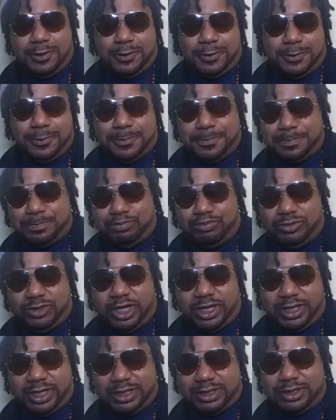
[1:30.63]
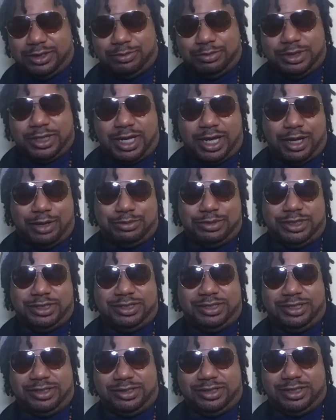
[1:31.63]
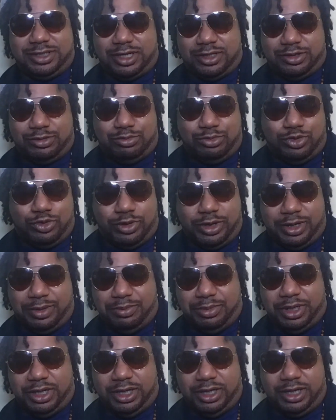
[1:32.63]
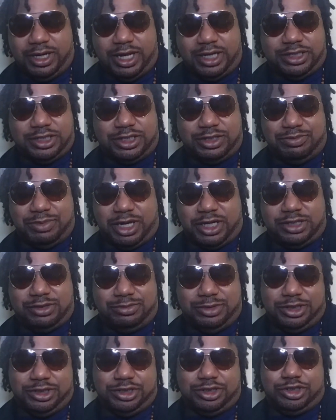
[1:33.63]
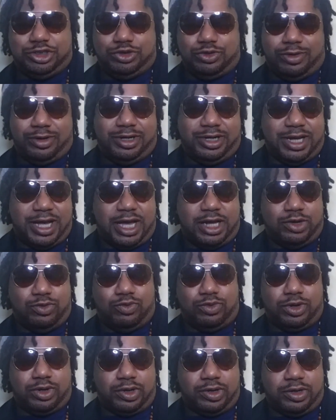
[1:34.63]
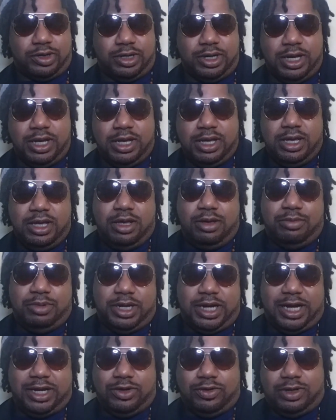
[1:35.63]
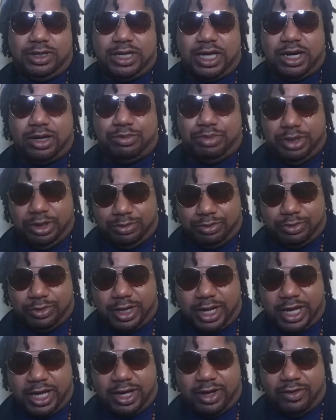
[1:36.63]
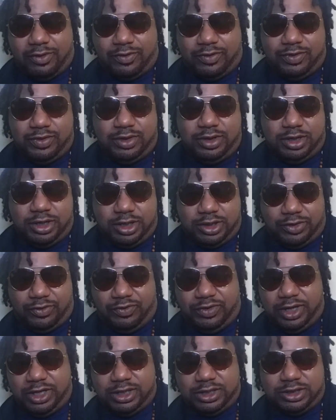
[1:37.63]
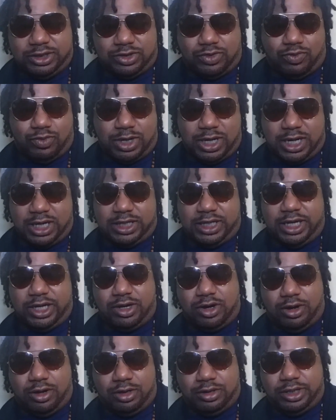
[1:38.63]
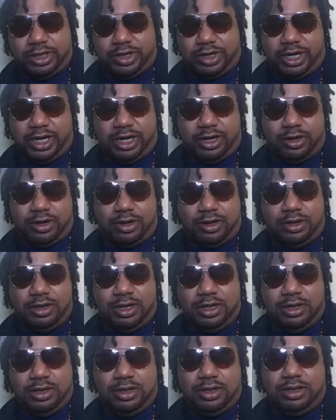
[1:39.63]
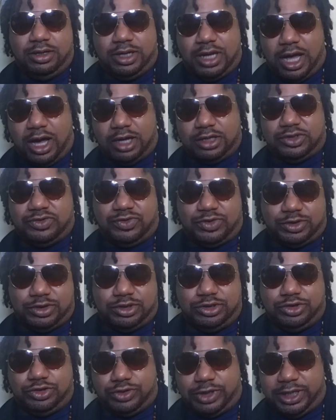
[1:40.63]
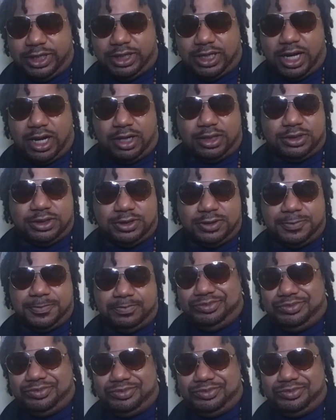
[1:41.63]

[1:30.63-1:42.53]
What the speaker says: I guess sometimes it's the southern boy in me that just makes me just shorten down the word. But I know a lot of people have other feelings of why they call their hair locks versus dreadlocks.